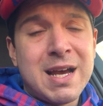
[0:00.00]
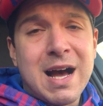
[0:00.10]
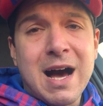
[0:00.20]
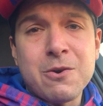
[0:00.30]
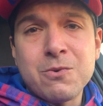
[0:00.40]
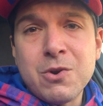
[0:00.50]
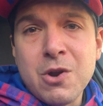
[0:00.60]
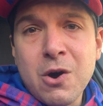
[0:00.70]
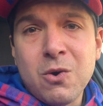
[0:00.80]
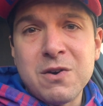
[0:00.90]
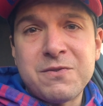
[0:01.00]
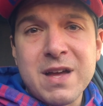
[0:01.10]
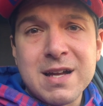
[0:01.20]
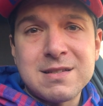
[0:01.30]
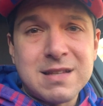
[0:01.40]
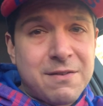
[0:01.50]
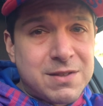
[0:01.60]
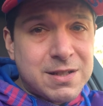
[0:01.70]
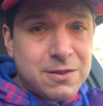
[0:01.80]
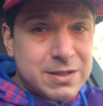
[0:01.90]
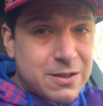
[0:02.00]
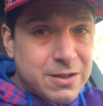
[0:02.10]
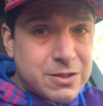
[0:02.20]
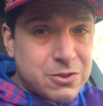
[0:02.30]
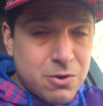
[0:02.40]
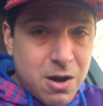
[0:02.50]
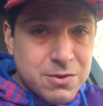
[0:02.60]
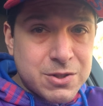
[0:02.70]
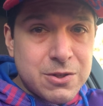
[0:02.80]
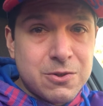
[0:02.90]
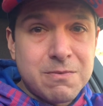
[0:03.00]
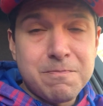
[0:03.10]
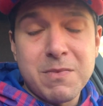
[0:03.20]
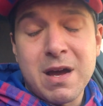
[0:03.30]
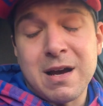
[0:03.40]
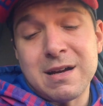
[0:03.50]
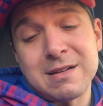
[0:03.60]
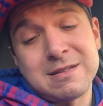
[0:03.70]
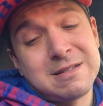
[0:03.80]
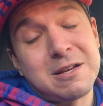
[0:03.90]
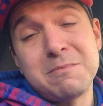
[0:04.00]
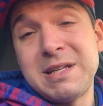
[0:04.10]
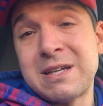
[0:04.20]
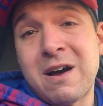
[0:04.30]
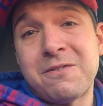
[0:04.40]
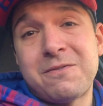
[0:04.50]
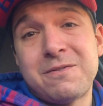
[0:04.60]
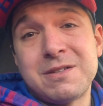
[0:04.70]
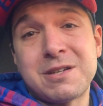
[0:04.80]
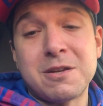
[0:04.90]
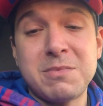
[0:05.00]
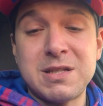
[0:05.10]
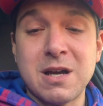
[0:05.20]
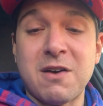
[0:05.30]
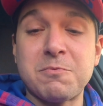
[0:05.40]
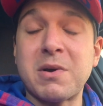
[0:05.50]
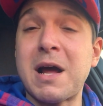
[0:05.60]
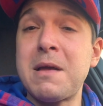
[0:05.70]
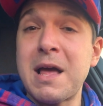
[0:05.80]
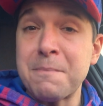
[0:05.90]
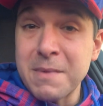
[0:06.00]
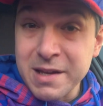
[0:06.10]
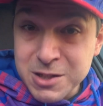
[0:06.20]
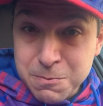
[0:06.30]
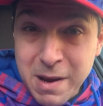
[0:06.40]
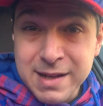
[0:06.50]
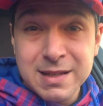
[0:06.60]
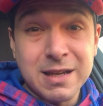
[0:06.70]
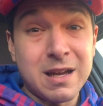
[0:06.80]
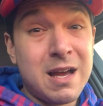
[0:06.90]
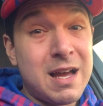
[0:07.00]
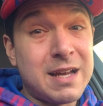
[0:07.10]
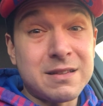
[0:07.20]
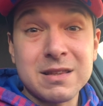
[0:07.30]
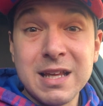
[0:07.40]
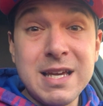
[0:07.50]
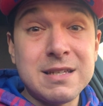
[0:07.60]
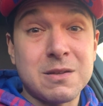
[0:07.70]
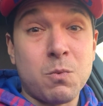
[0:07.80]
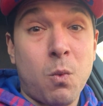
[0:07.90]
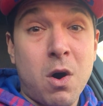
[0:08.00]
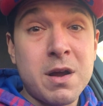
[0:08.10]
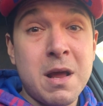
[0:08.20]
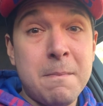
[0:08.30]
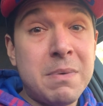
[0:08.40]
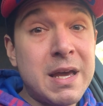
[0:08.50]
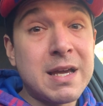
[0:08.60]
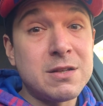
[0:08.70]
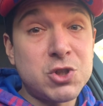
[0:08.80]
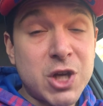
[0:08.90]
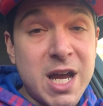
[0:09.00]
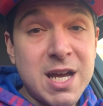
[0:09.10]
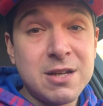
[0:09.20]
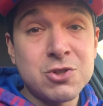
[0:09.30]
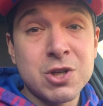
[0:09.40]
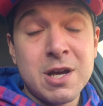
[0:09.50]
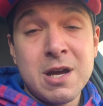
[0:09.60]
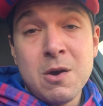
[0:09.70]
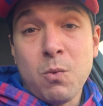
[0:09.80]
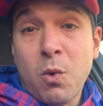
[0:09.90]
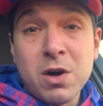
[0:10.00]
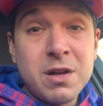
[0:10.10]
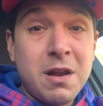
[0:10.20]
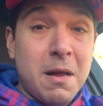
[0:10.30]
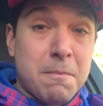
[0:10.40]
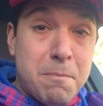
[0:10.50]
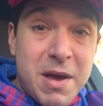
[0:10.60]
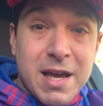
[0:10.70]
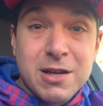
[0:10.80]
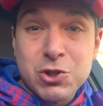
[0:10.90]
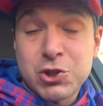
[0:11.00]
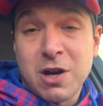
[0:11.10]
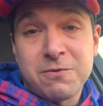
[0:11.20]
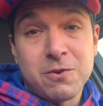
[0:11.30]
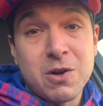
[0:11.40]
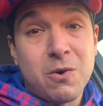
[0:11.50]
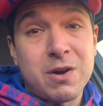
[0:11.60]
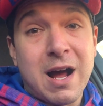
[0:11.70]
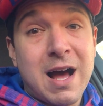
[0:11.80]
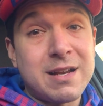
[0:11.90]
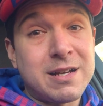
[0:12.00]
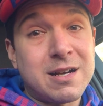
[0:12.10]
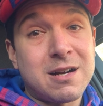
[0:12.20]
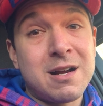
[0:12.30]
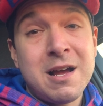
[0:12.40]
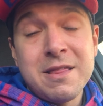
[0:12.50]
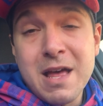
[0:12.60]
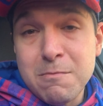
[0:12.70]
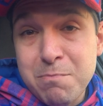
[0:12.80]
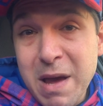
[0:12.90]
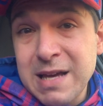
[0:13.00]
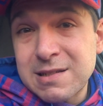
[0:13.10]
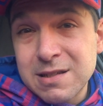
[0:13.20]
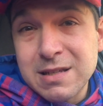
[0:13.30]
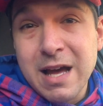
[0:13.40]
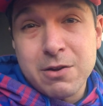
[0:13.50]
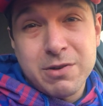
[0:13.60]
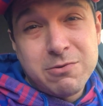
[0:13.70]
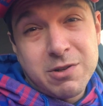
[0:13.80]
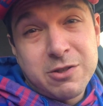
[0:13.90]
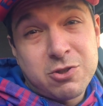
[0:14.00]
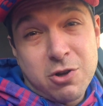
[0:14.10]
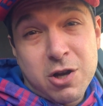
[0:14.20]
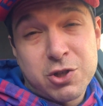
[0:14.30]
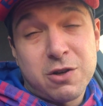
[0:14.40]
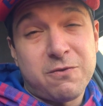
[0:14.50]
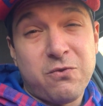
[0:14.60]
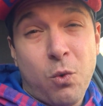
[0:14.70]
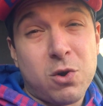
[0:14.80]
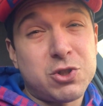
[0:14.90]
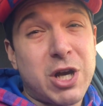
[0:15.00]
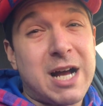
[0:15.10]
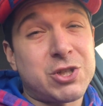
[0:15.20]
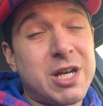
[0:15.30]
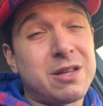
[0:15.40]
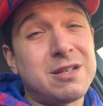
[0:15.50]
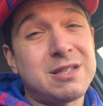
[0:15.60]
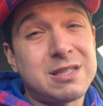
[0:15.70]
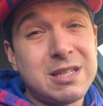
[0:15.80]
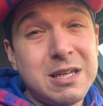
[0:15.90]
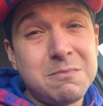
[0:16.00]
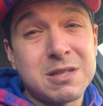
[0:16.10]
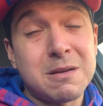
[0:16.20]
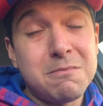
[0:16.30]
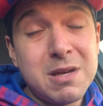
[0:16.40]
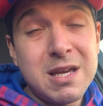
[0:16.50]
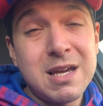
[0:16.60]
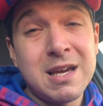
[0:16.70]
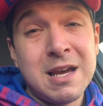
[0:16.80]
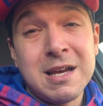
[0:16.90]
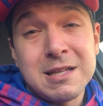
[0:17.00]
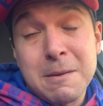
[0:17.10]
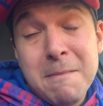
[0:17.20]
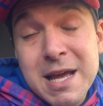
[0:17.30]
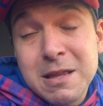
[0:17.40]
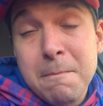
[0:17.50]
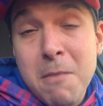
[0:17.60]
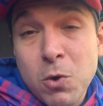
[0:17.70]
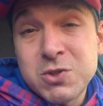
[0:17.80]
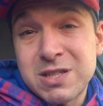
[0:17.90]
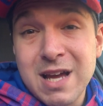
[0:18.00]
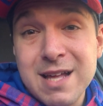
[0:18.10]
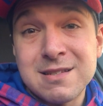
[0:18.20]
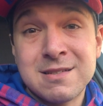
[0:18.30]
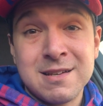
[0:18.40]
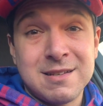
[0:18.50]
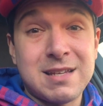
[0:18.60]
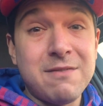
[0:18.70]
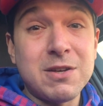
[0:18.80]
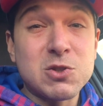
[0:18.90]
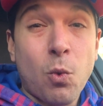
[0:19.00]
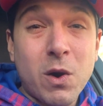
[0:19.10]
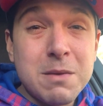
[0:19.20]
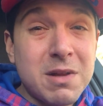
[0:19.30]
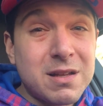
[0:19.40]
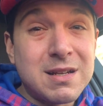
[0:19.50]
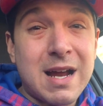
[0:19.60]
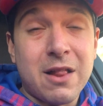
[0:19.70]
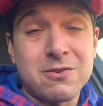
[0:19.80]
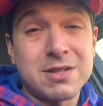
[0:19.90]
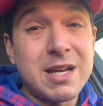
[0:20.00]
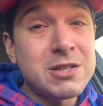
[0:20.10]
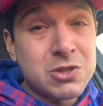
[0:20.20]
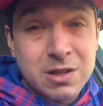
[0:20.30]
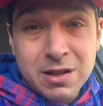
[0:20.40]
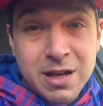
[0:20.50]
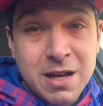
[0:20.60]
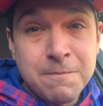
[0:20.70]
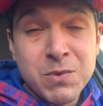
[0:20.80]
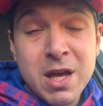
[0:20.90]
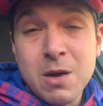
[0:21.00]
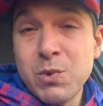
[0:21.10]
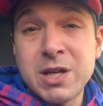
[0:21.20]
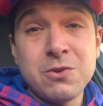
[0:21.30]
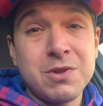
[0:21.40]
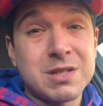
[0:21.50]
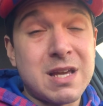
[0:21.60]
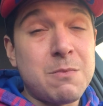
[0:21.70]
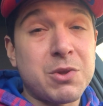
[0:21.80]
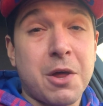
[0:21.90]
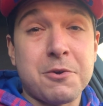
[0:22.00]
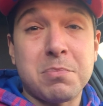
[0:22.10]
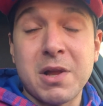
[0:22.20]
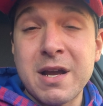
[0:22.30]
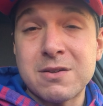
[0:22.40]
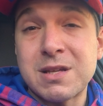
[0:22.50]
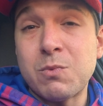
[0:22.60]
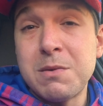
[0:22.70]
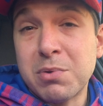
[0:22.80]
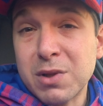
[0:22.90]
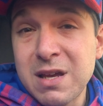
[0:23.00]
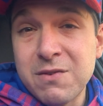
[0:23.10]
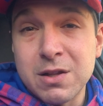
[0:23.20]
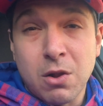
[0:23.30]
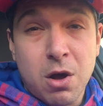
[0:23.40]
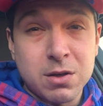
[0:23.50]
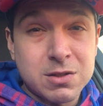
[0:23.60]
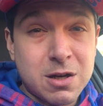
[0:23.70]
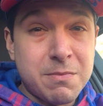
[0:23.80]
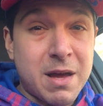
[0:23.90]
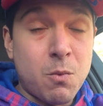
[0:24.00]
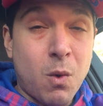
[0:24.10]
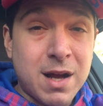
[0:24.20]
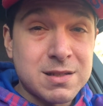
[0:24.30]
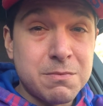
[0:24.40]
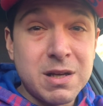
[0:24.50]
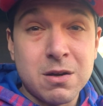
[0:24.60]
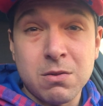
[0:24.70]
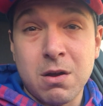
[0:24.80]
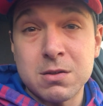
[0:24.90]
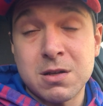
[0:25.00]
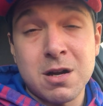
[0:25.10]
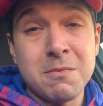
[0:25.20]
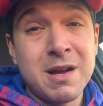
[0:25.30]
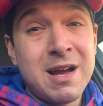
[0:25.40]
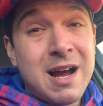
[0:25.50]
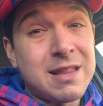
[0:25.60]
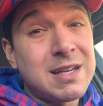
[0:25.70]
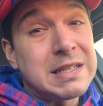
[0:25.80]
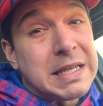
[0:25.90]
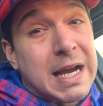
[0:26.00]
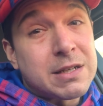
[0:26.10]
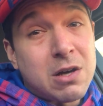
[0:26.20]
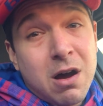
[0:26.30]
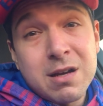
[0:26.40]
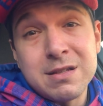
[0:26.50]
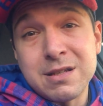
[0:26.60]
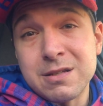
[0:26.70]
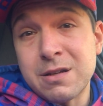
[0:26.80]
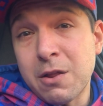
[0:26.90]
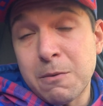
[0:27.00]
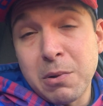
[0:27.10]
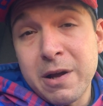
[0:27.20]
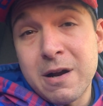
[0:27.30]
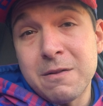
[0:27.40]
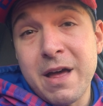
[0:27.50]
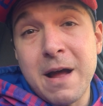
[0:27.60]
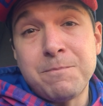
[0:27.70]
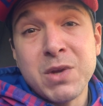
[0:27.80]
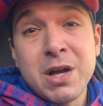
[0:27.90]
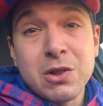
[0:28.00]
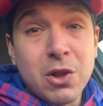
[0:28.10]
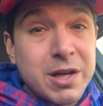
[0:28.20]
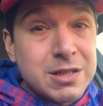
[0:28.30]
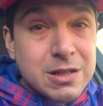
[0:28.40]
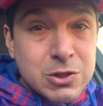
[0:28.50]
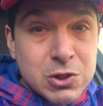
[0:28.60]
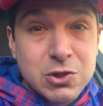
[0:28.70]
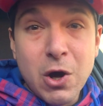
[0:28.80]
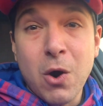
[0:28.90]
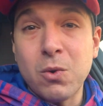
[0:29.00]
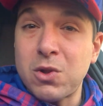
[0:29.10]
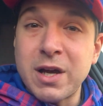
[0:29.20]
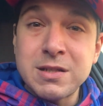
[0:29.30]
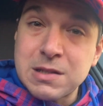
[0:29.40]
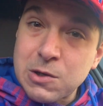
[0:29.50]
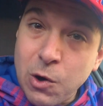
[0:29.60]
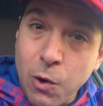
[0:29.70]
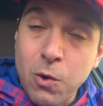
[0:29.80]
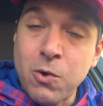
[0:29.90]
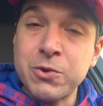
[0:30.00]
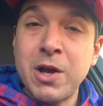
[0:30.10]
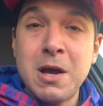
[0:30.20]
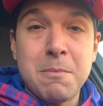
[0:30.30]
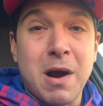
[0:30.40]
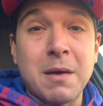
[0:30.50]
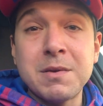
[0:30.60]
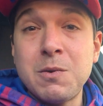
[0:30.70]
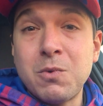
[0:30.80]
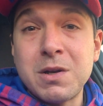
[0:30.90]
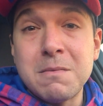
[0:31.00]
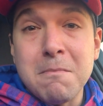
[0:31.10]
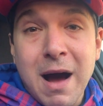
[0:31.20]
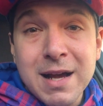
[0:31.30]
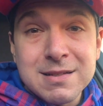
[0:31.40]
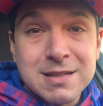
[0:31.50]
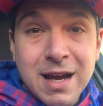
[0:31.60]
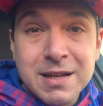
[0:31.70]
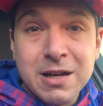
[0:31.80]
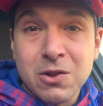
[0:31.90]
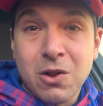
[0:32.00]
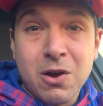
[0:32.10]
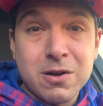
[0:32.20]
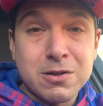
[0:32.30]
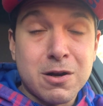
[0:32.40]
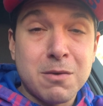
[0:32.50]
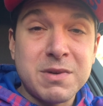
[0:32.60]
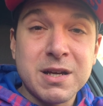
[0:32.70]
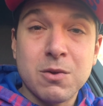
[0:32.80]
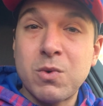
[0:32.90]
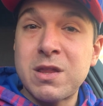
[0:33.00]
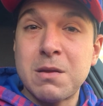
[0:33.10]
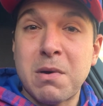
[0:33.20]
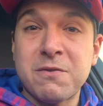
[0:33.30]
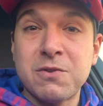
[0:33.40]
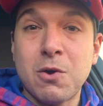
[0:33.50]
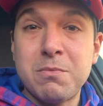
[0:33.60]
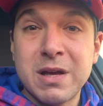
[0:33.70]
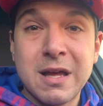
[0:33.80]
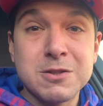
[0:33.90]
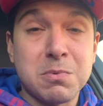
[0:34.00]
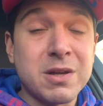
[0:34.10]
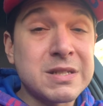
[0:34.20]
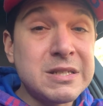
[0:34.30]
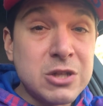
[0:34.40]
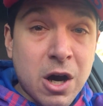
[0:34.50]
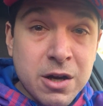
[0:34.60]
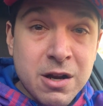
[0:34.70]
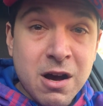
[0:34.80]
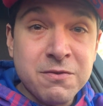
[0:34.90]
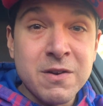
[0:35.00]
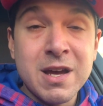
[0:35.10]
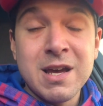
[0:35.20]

I don't know if that's Devin Singletary's strong suit. It's going to be tough. It's going to be tough. But I am expecting at least one big change, one big shuffle going on here. That base salary restructure for Josh Allen seems to me to make the most sense, saving $20 million instantly. And we could do the same with other players that we believe in long term, that want to be here long term. I think Deion Dawkins is another player that likes the snow, likes the cold, probably wouldn't mind signing a longer term deal with the Buffalo Bills. Plus, he's young enough.